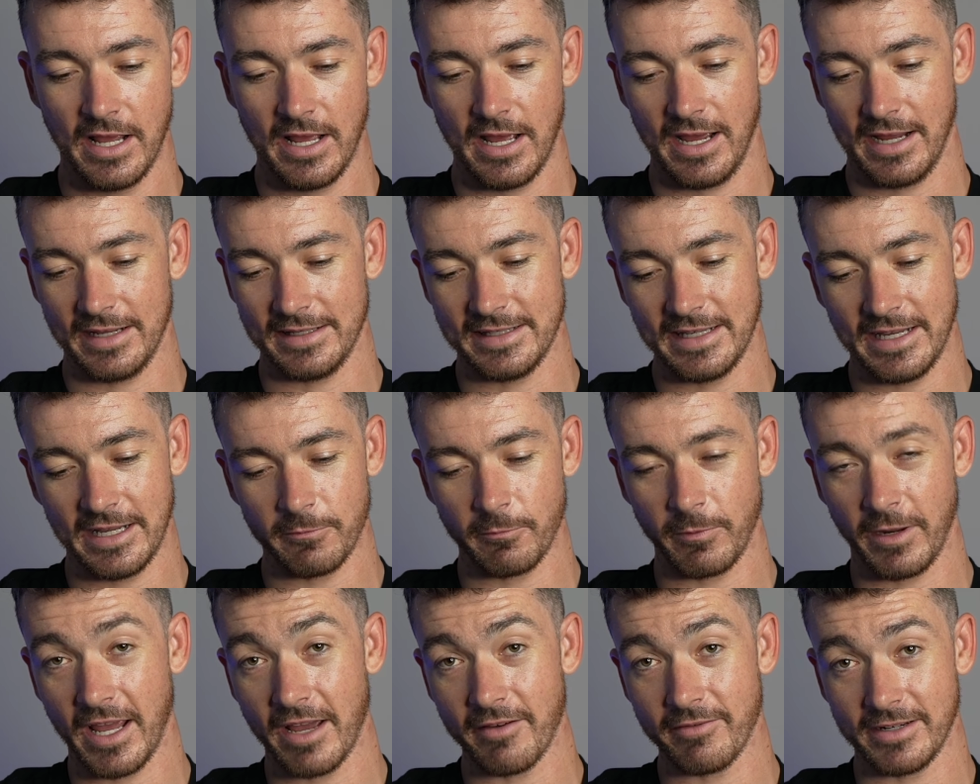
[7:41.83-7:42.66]
Again,
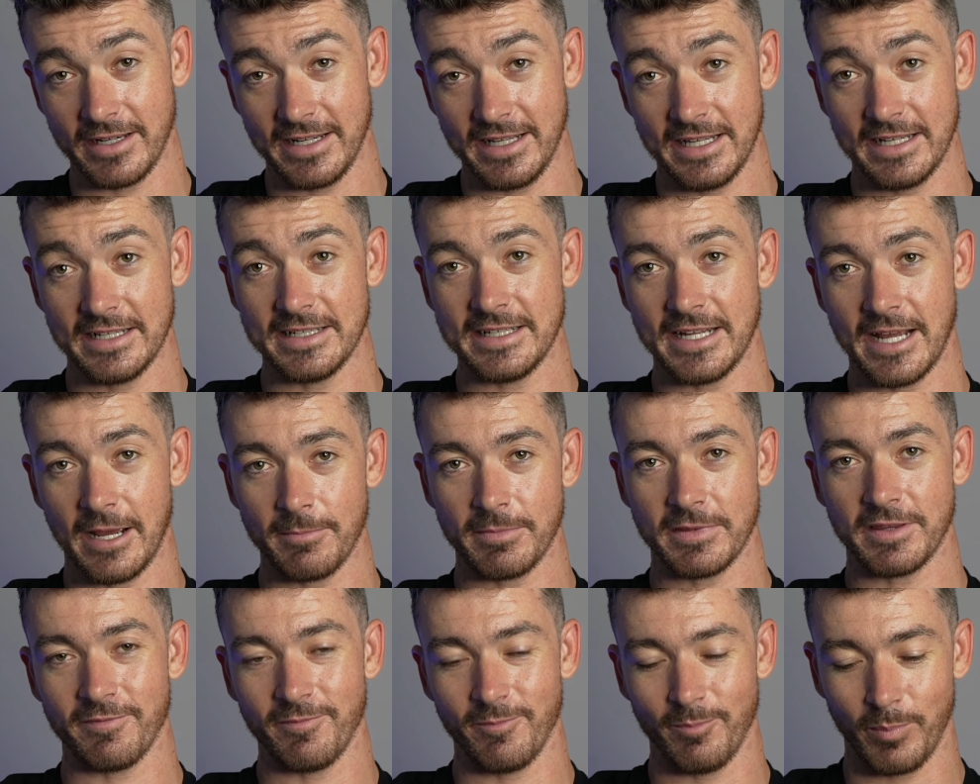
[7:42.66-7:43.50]
we have an
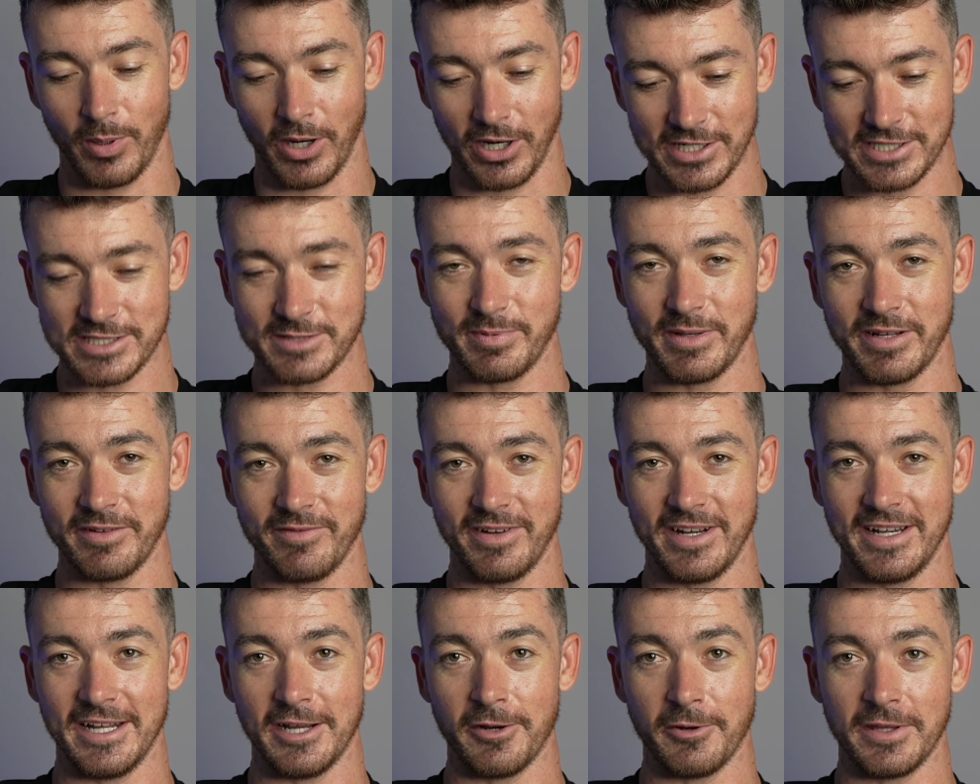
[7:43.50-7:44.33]
in-depth bar spin
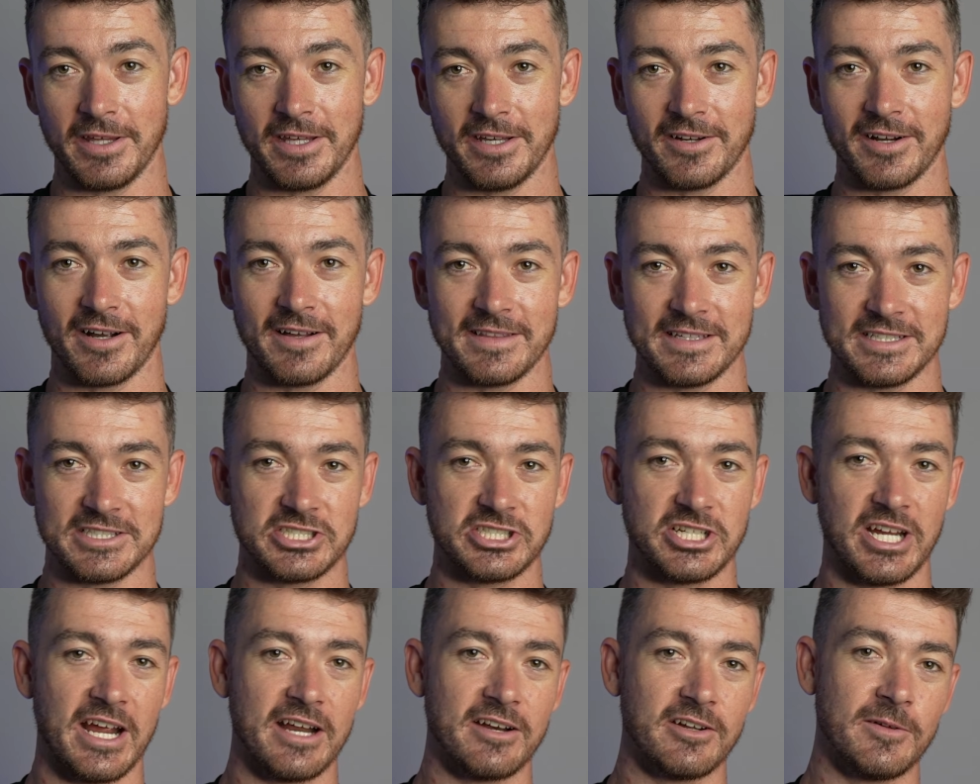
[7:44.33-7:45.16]
video here on this
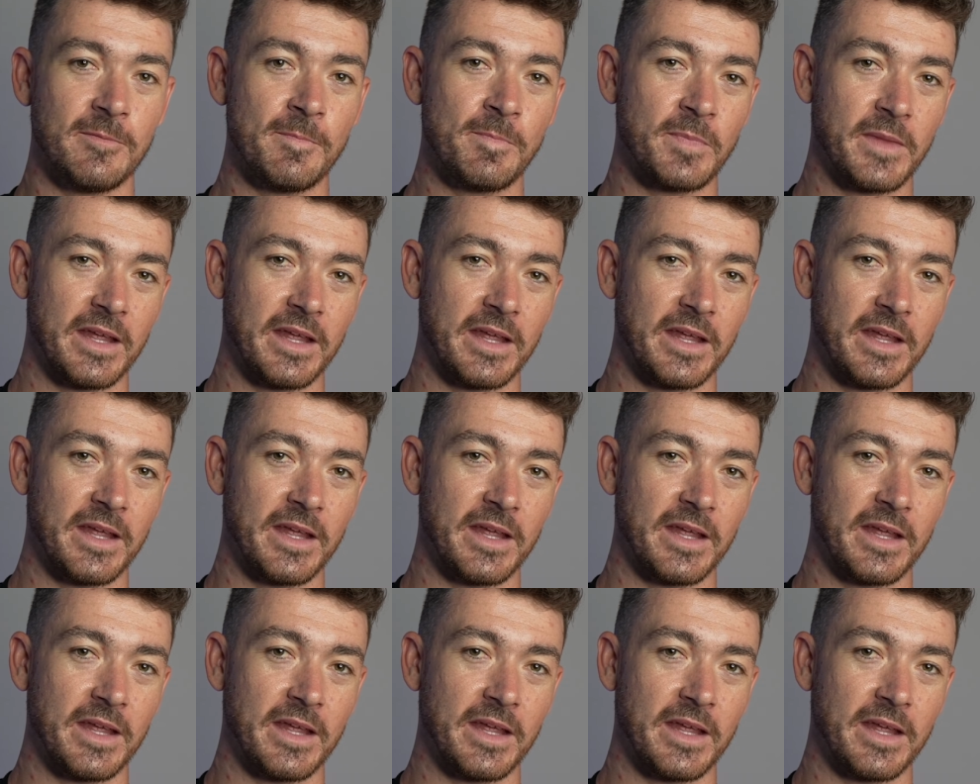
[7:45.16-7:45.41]
channel